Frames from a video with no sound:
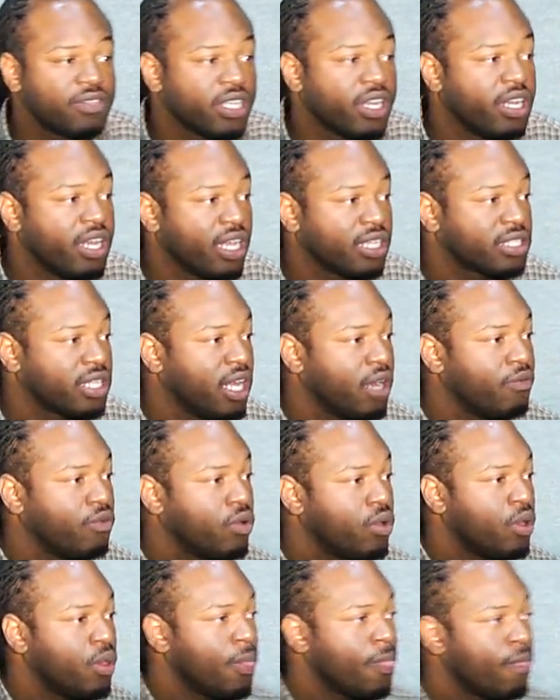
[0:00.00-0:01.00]
to the next level.
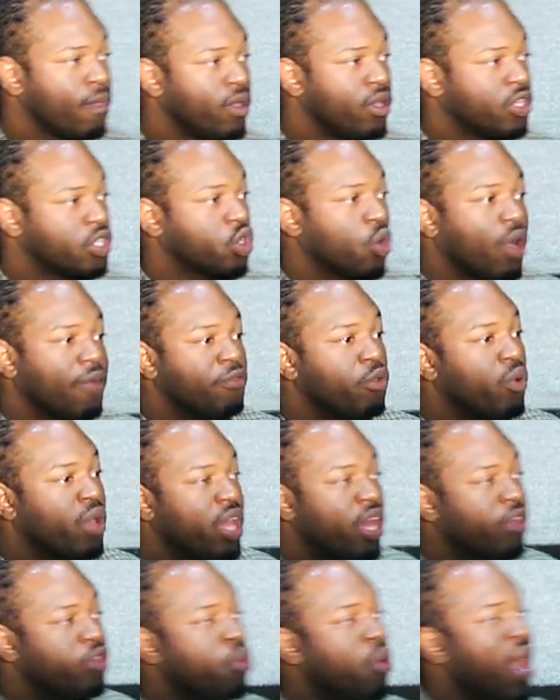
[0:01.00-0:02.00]
So if you're
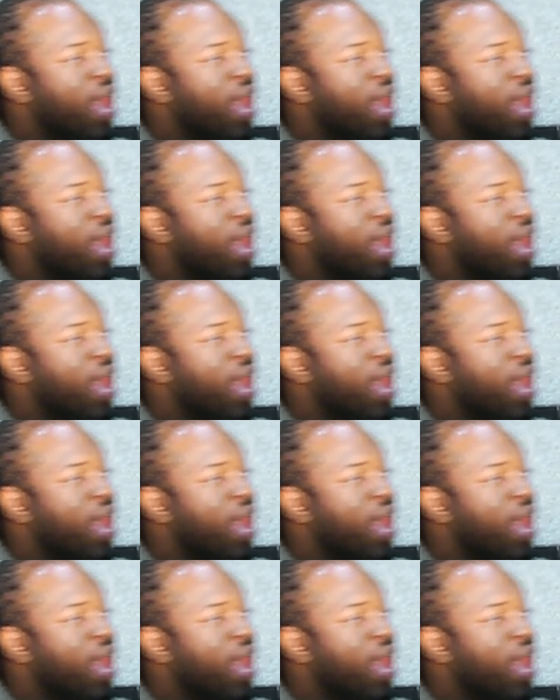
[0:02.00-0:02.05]
here, you